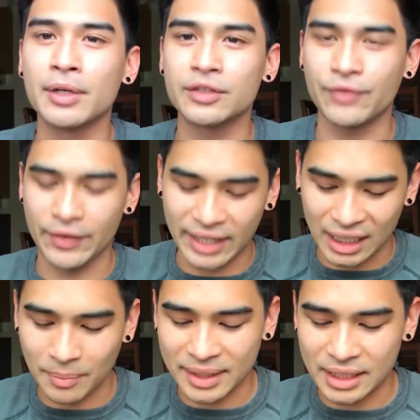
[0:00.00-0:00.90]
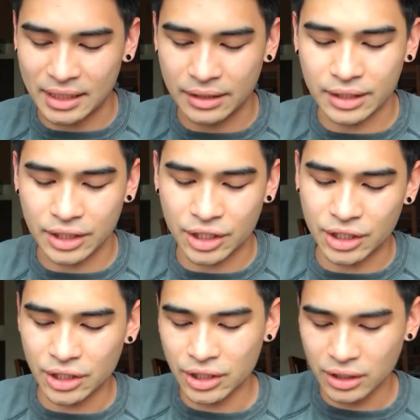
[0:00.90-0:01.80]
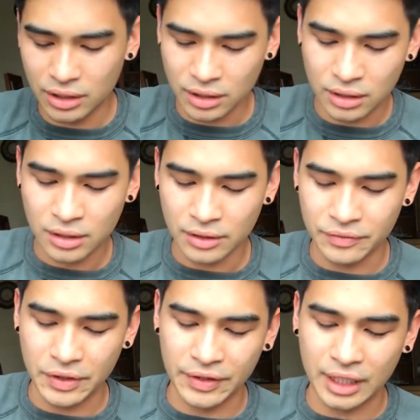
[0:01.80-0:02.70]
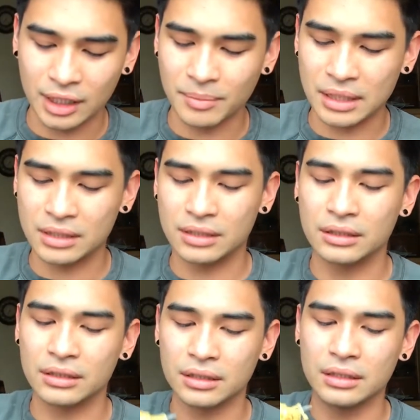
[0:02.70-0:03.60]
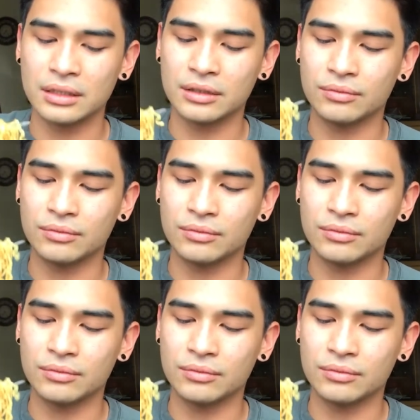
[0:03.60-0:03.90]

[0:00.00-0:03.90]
Smells very calamansi-ish. Very calamansi.